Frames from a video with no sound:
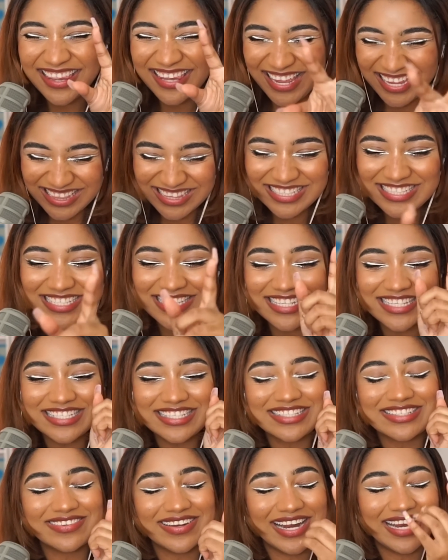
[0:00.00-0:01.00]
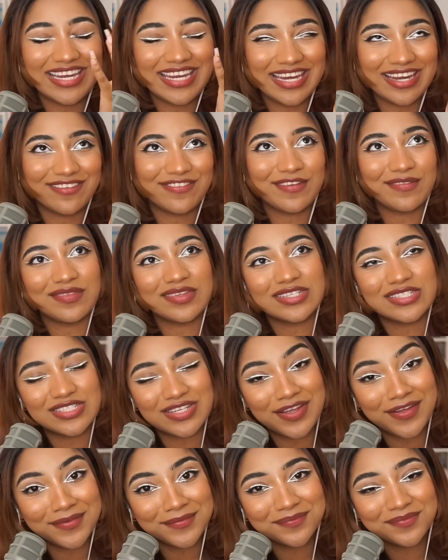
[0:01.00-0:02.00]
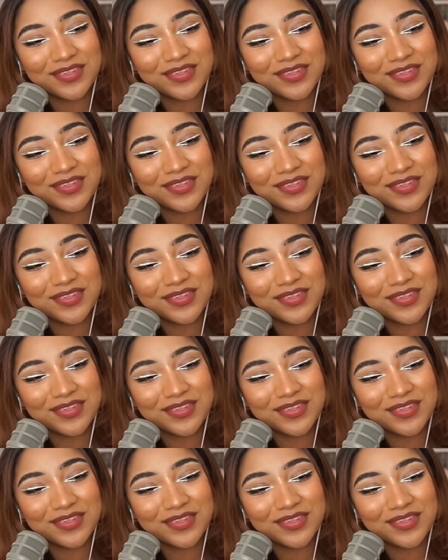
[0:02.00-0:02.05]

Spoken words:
like... You see, this is what I needed from this show.